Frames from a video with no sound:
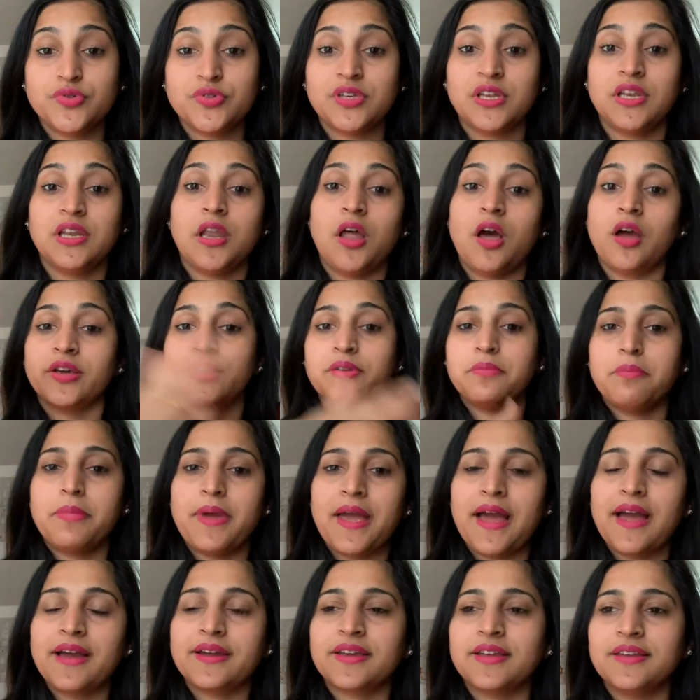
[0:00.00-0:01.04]
you can log in
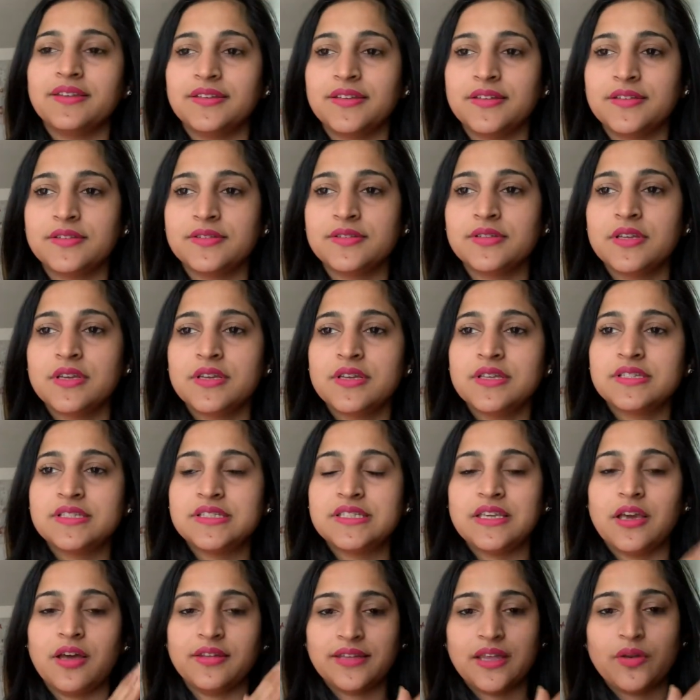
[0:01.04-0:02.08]
back and then
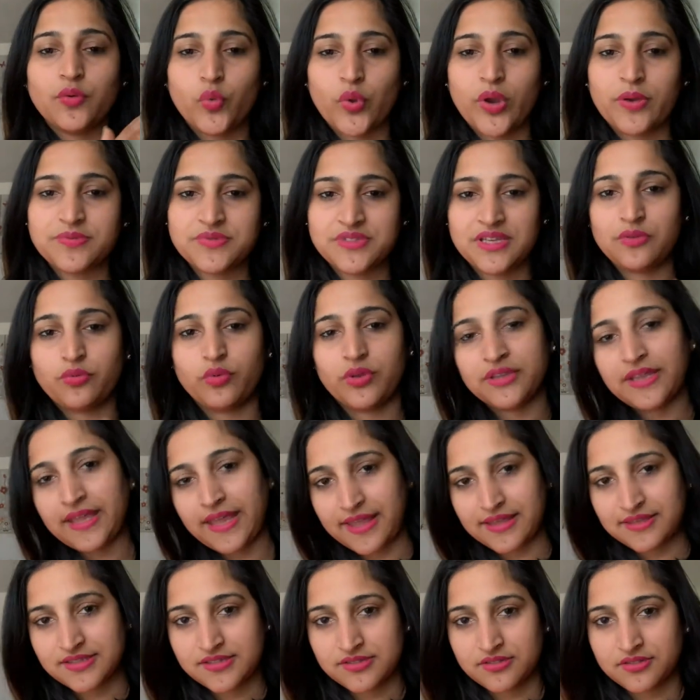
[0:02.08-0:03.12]
see on that website what the
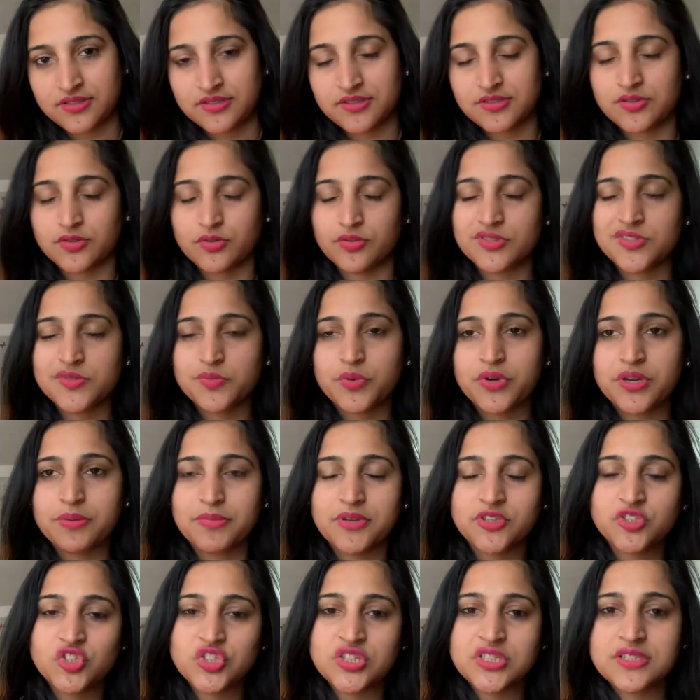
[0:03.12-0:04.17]
answer is. So it's pretty
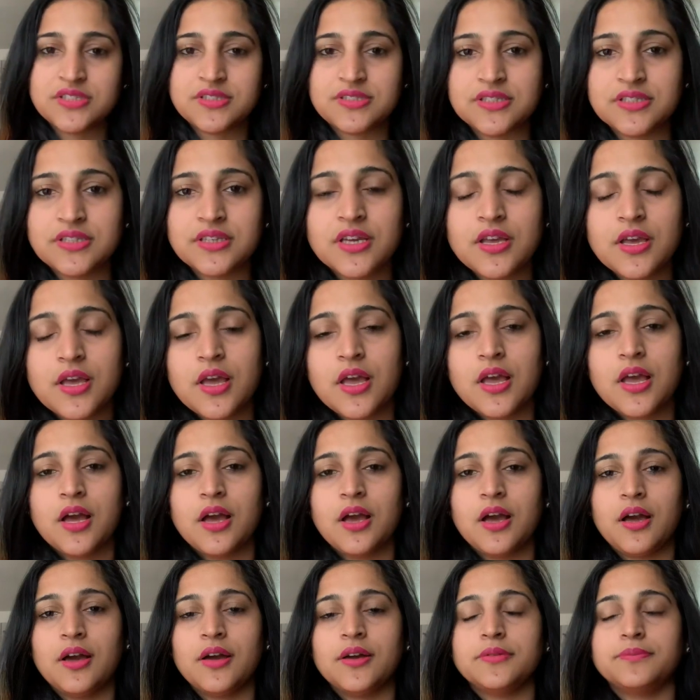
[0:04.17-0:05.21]
much easy.
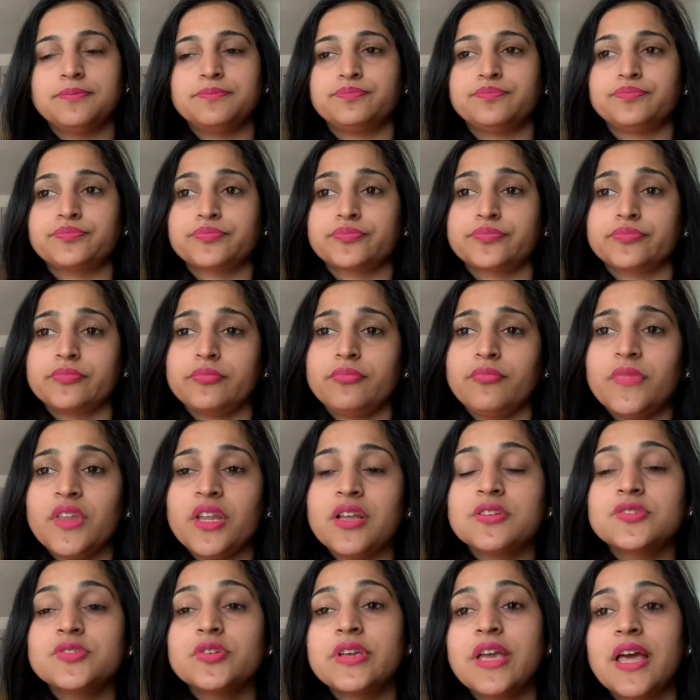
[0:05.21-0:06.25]

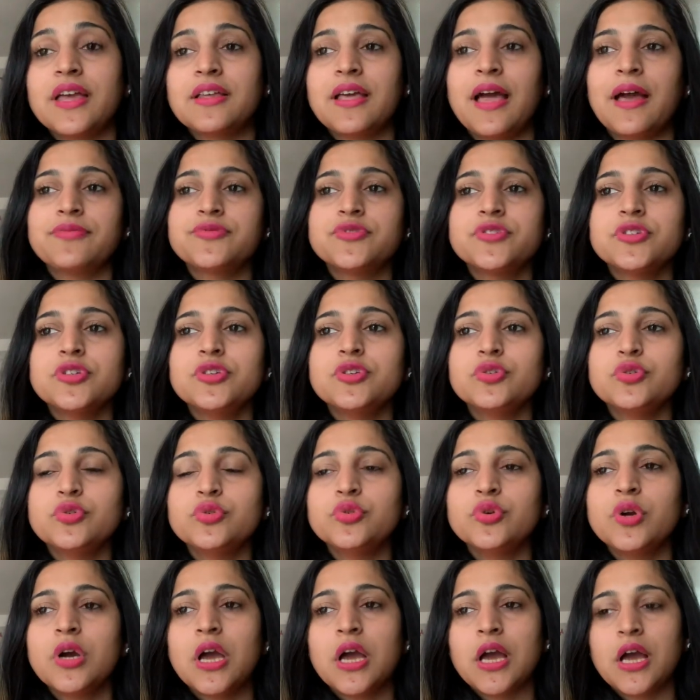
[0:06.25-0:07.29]
So yeah, after
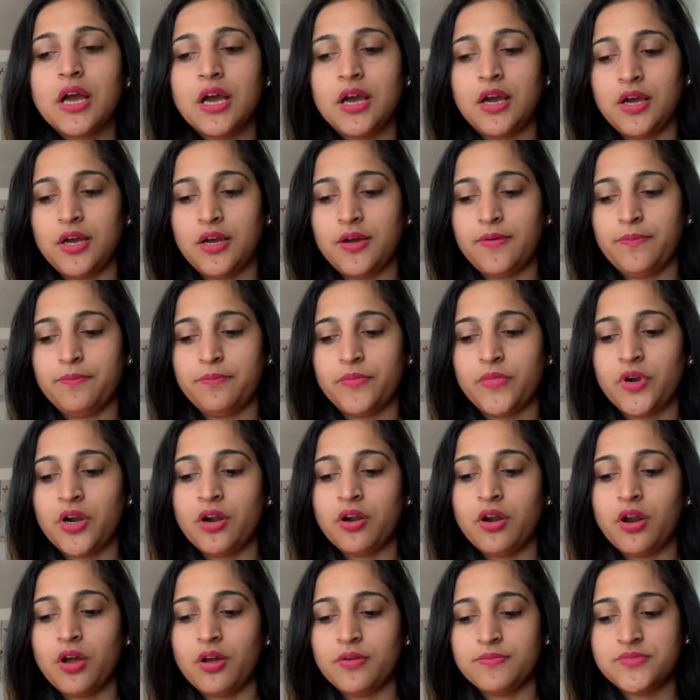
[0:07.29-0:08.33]
you
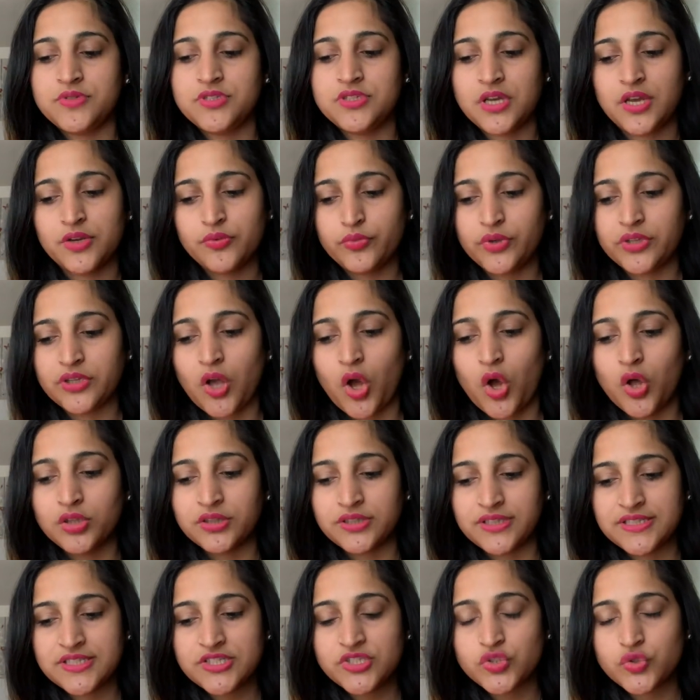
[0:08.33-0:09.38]
are done with
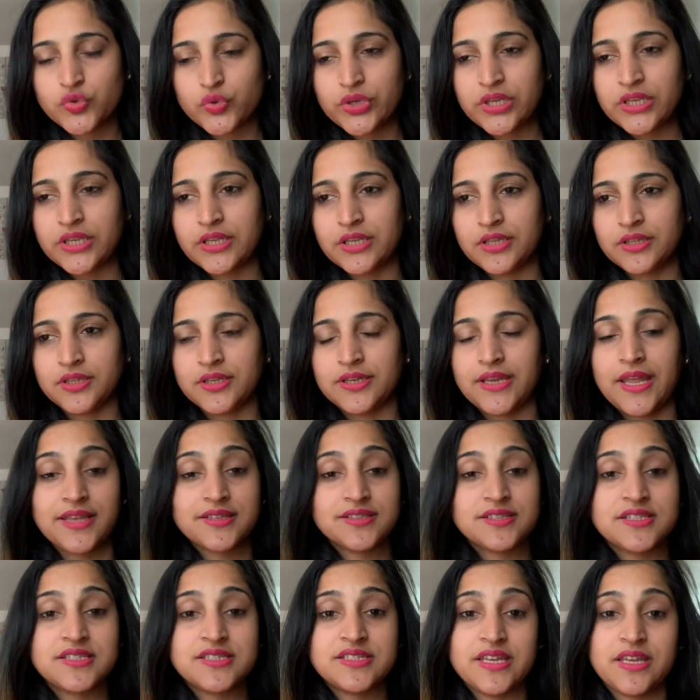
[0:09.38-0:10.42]
all these three, the
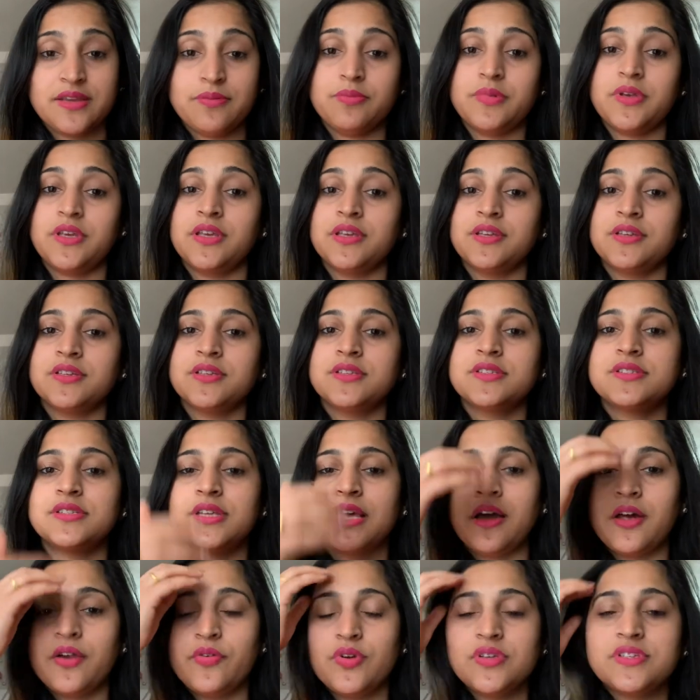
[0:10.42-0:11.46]
next step is
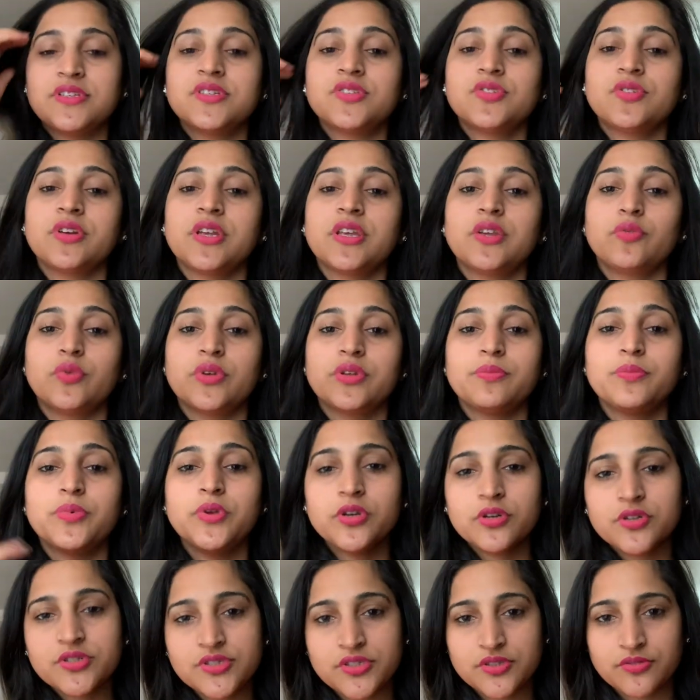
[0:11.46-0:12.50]
registering with
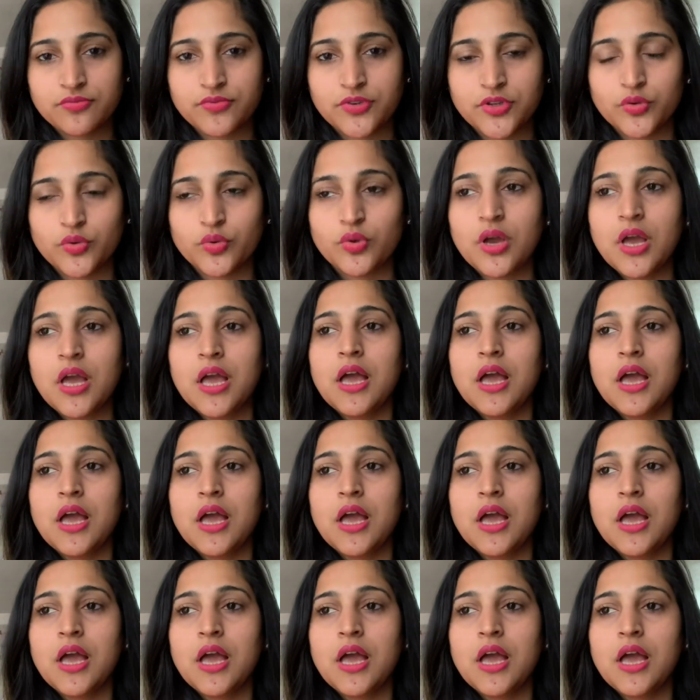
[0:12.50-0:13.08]
Pearson VUE.